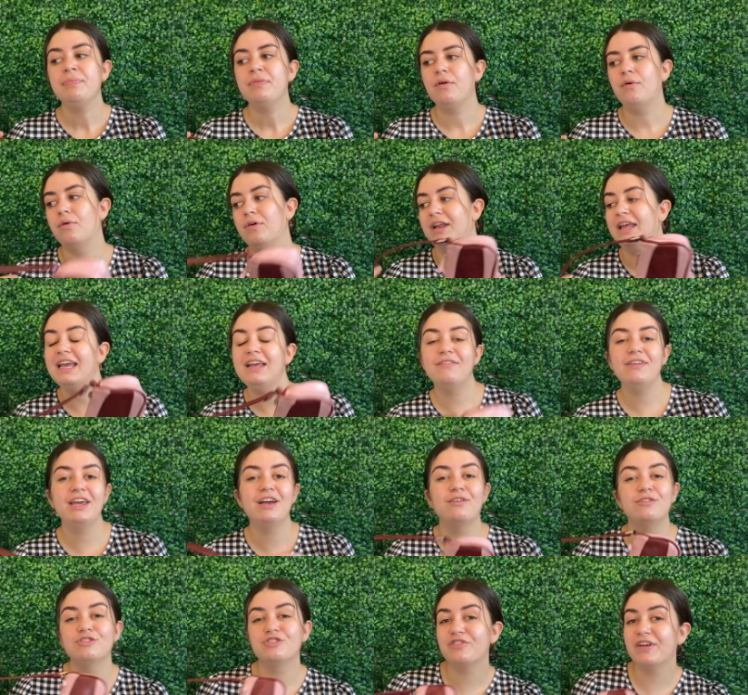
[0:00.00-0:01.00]
or an evening
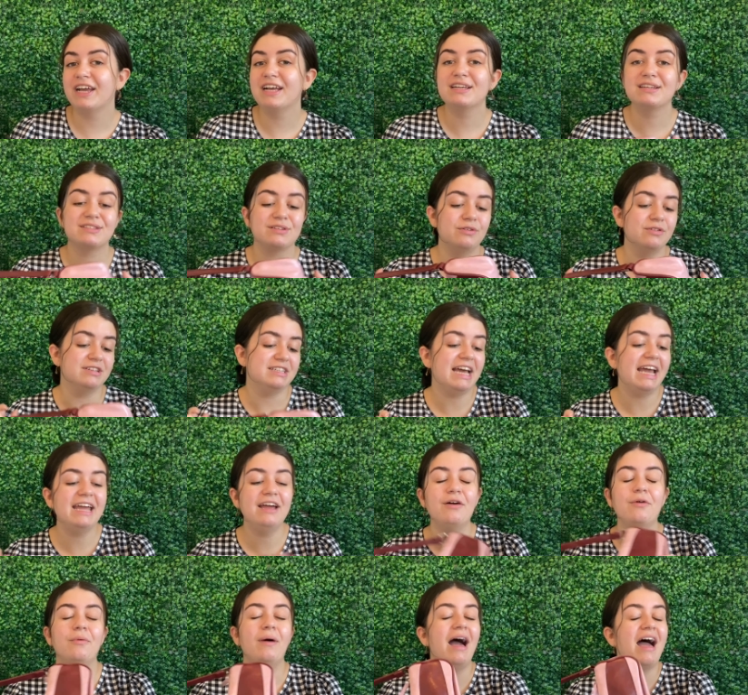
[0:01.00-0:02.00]
or drinks or a date
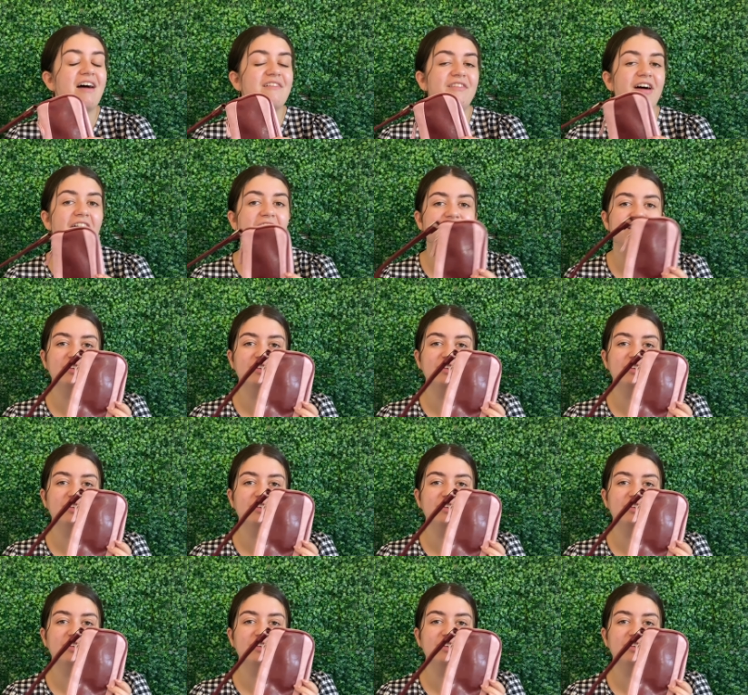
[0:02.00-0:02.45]
or whatever and